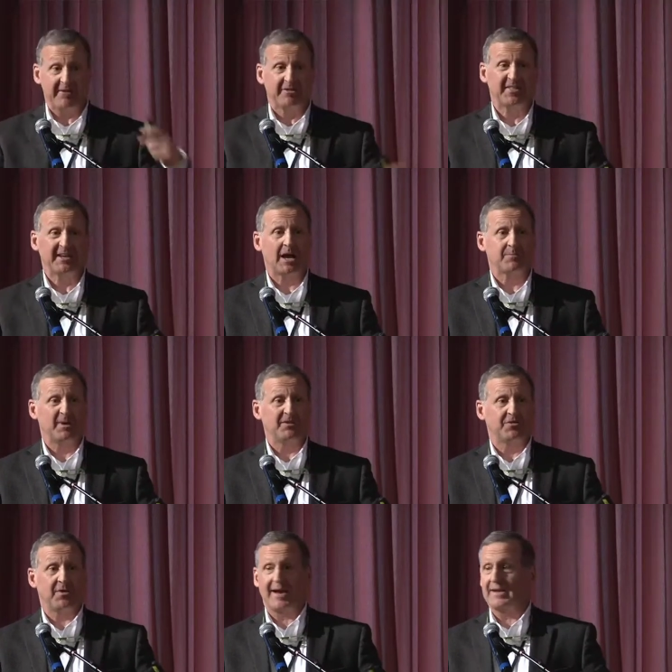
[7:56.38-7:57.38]
Everything I'd been
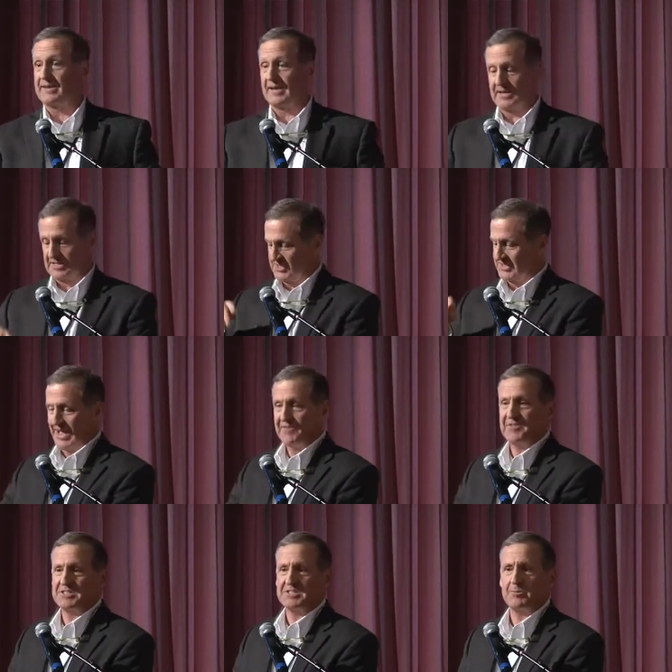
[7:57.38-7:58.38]
trained in is
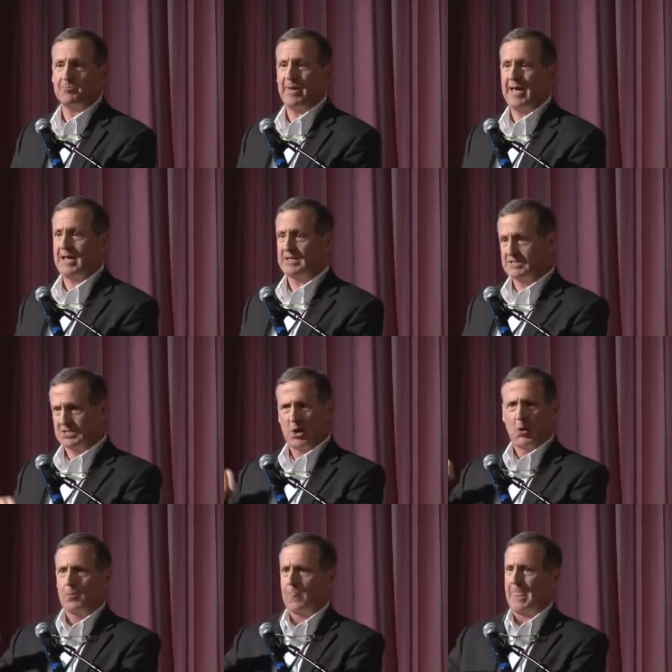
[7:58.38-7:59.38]
deficit based
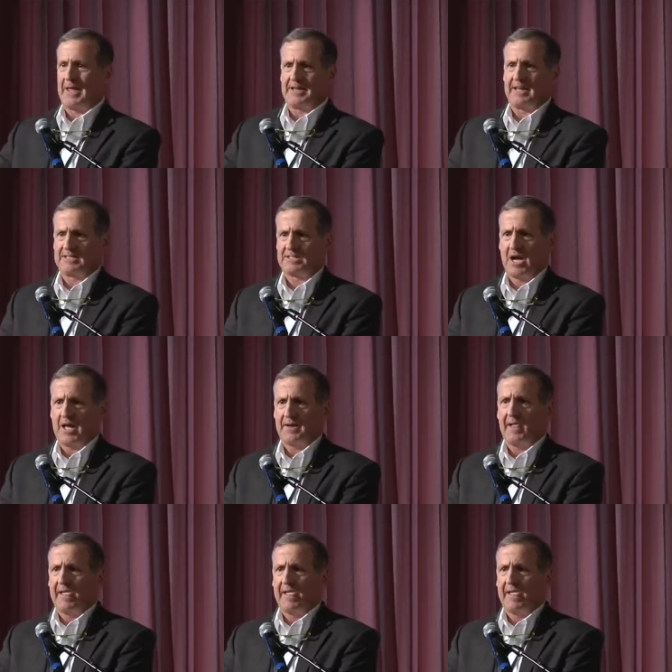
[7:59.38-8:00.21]
it, has got,